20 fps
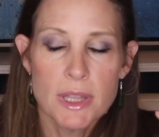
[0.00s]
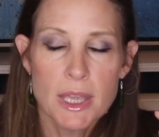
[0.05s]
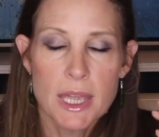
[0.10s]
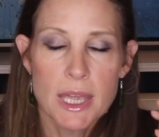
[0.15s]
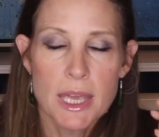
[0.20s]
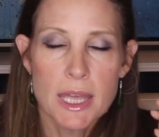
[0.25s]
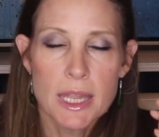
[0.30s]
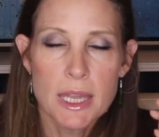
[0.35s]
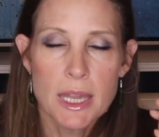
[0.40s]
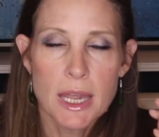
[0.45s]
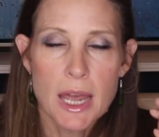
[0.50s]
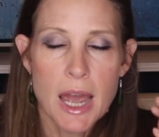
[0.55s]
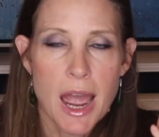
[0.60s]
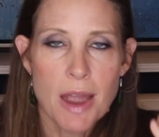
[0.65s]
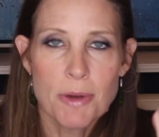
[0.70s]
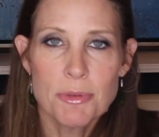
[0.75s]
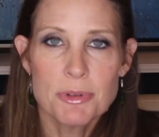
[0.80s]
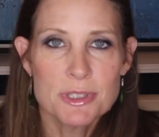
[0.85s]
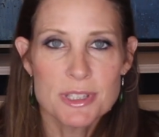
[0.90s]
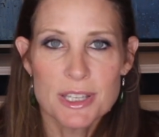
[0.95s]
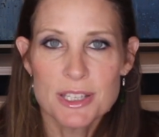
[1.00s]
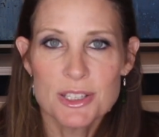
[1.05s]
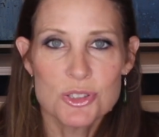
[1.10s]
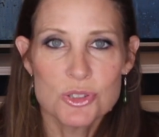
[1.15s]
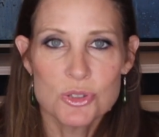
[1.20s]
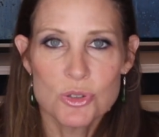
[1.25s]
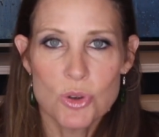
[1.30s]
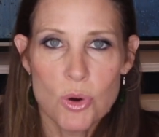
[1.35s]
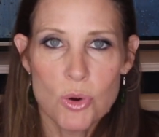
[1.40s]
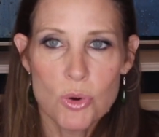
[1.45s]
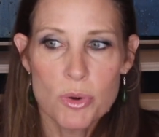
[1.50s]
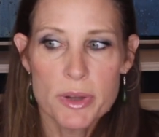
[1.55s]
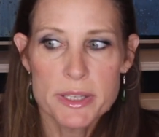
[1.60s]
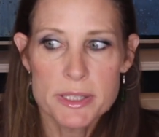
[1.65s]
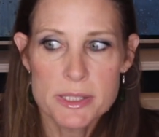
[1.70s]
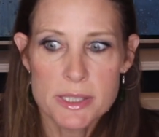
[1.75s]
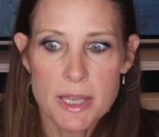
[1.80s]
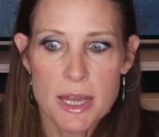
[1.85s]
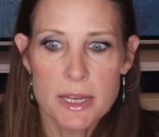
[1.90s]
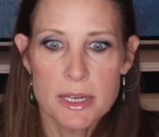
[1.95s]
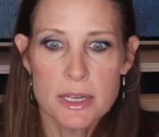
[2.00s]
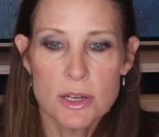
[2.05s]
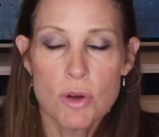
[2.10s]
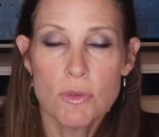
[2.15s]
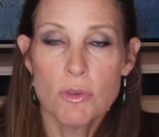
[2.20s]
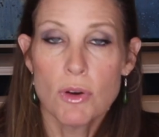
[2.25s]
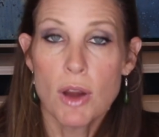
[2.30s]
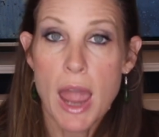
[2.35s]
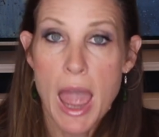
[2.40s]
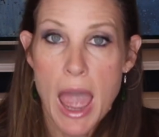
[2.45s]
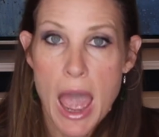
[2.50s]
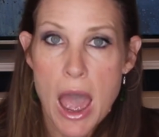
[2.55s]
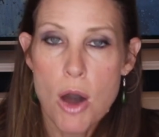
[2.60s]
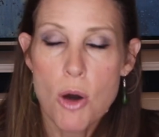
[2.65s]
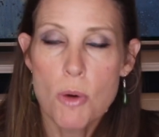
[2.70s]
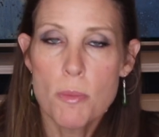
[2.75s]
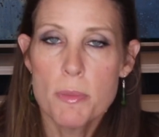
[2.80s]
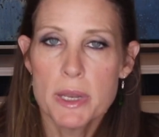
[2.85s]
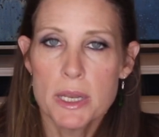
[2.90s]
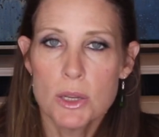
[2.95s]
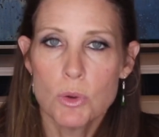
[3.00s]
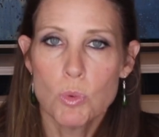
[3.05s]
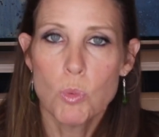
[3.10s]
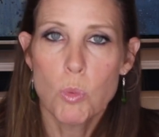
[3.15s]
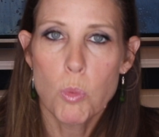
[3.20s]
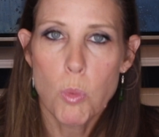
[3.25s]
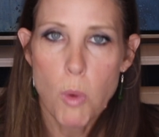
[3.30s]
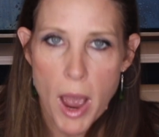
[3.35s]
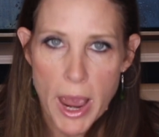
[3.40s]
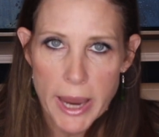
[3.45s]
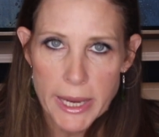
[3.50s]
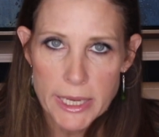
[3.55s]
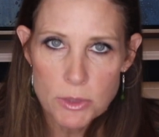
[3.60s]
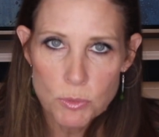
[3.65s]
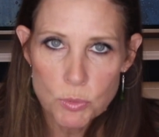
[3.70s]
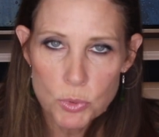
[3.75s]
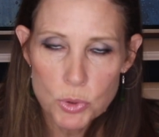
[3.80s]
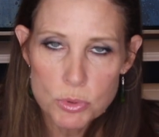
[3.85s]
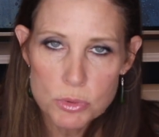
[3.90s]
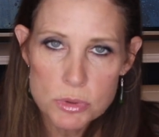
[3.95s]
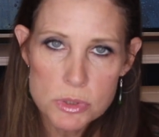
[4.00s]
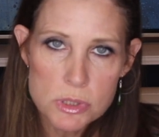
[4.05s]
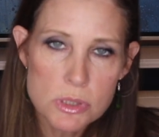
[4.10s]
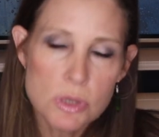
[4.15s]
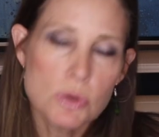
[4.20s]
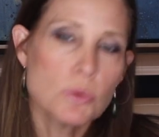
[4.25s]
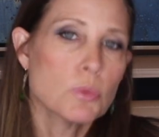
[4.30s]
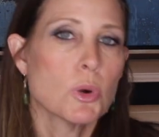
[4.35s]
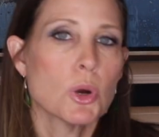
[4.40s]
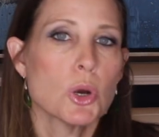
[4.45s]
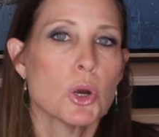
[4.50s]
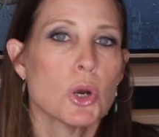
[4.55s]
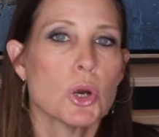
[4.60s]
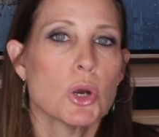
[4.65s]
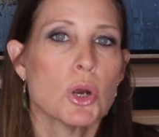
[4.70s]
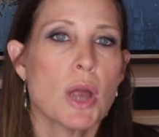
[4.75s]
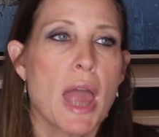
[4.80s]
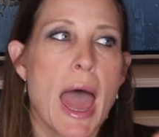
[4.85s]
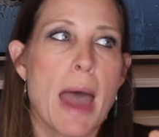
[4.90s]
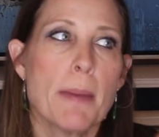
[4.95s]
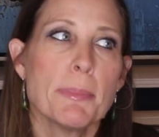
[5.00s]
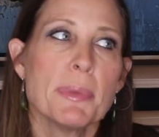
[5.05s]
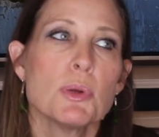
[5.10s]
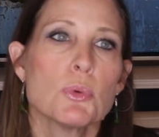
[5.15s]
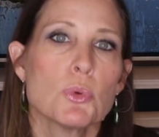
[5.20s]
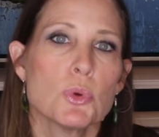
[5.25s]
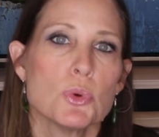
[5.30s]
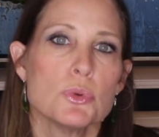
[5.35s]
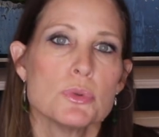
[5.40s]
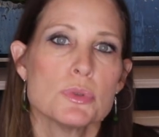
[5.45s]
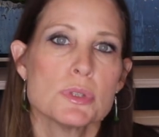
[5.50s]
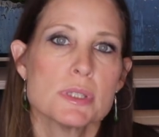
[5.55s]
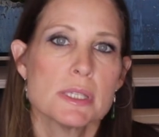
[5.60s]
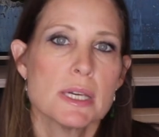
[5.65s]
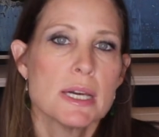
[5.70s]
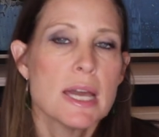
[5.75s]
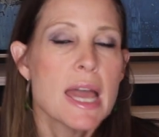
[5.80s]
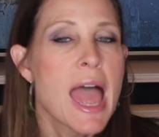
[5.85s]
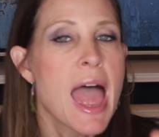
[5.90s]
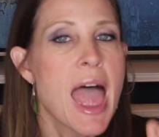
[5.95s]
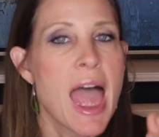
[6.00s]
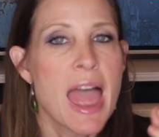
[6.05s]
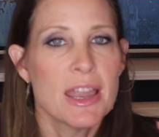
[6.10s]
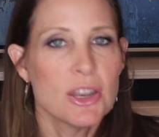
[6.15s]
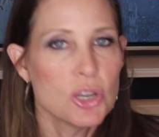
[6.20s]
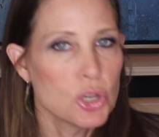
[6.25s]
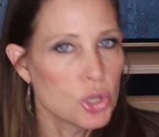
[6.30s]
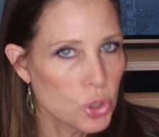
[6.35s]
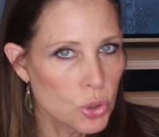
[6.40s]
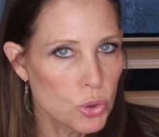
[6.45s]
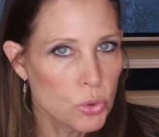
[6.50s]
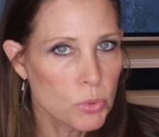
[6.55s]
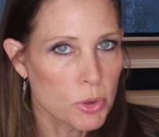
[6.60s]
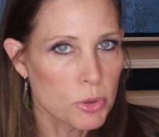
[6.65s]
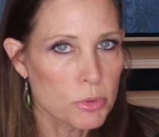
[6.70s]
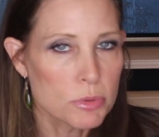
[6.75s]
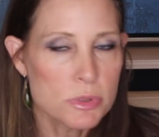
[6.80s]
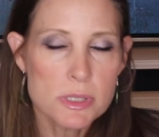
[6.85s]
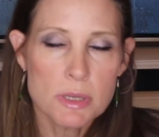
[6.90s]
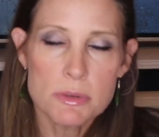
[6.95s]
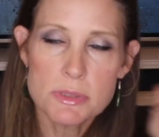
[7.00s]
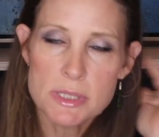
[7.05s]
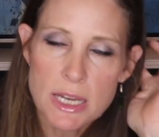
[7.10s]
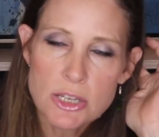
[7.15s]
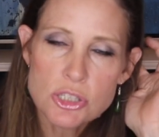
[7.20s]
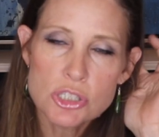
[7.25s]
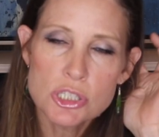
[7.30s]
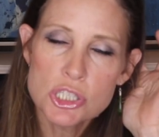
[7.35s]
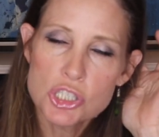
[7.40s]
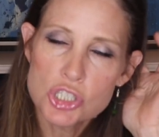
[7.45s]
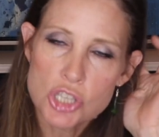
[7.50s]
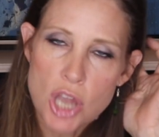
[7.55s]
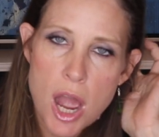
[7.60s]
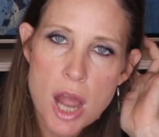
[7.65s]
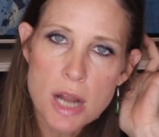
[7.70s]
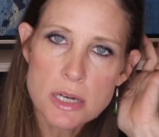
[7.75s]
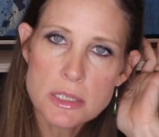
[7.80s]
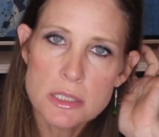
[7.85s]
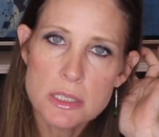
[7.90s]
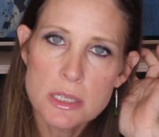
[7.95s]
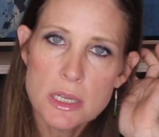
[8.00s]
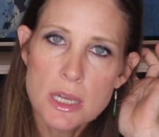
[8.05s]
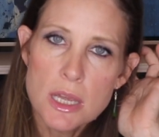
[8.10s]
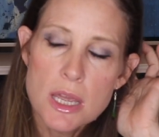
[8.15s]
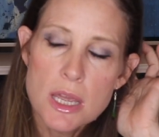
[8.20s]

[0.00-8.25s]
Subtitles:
I was like so excited over how many white roots there were, happy roots, and new roots. I was actually shocked.